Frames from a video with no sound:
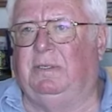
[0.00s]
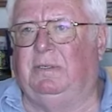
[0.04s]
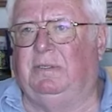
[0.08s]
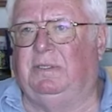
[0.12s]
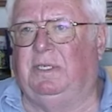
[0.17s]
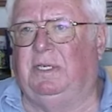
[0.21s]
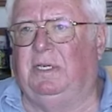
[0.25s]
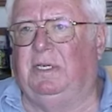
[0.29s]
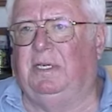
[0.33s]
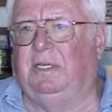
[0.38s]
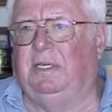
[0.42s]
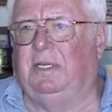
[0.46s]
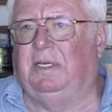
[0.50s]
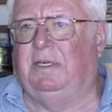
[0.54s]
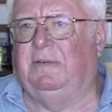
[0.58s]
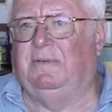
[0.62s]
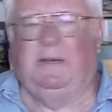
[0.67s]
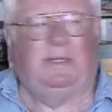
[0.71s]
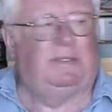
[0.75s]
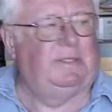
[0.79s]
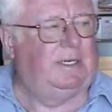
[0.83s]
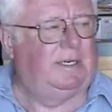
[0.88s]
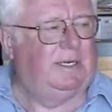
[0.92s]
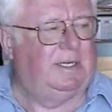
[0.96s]
Transoceanic.
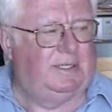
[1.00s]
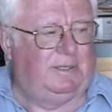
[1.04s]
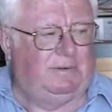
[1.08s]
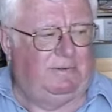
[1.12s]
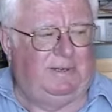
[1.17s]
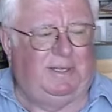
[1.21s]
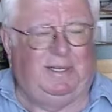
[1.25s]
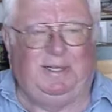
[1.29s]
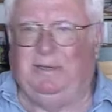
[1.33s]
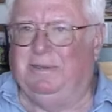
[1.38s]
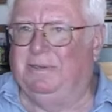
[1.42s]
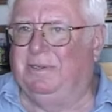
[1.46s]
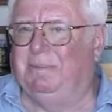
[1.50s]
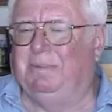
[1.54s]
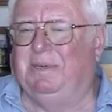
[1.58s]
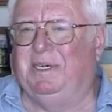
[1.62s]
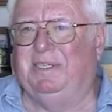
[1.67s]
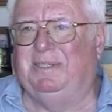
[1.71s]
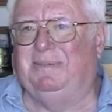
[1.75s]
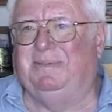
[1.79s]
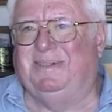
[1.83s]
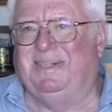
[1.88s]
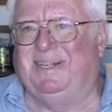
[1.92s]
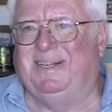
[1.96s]
In fact, I got the radio in the
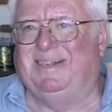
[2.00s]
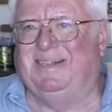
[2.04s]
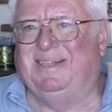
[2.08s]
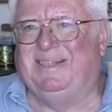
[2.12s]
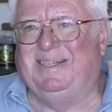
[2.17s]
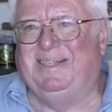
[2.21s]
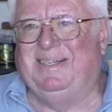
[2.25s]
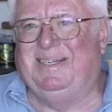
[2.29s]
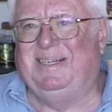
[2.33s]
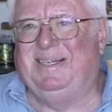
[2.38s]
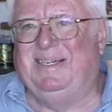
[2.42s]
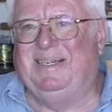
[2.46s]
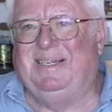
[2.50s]
basement now.